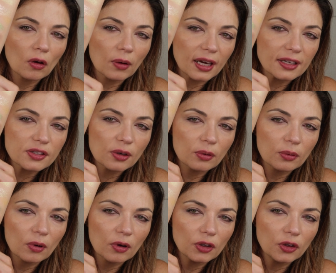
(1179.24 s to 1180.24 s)
Okay,
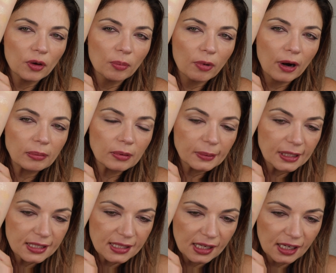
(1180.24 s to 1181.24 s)
so you can probably
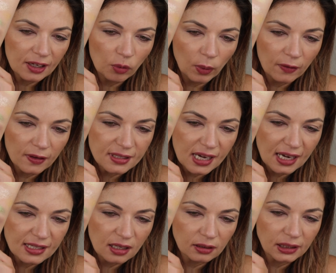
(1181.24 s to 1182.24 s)
see where this
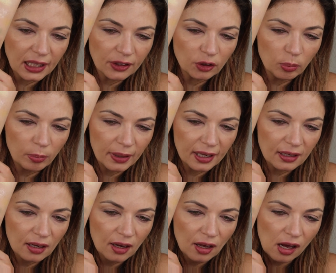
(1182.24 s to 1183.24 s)
has a little
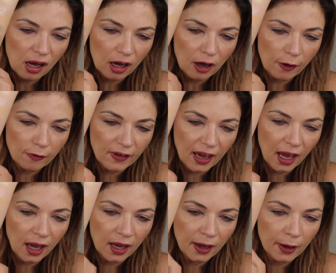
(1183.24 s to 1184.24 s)
bit of
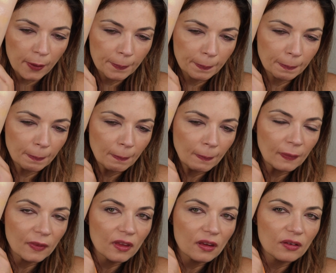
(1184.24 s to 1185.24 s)
a,
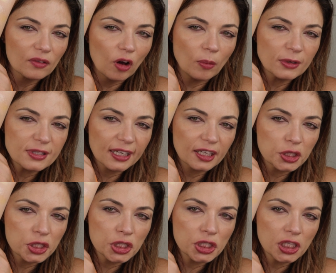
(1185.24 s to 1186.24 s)
almost like a
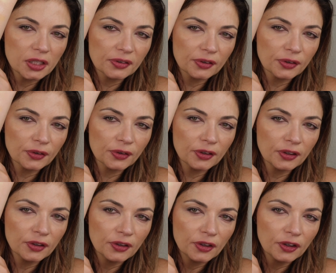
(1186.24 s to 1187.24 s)
sheer
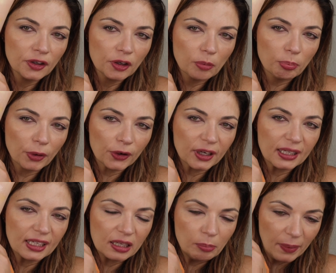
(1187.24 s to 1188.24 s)

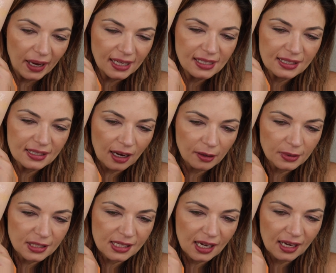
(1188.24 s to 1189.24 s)
burgundy base, I
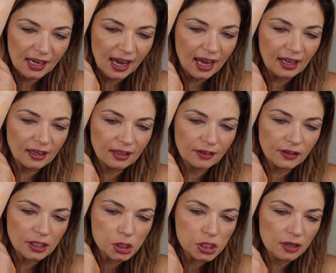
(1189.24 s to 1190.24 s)
would say, and
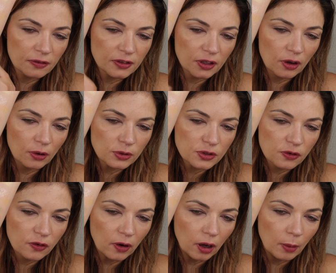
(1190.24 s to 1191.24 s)
the shift goes
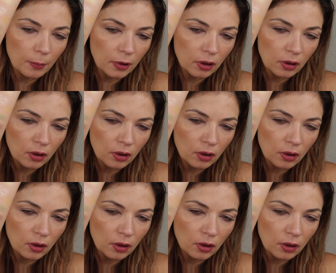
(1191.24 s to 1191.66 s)
from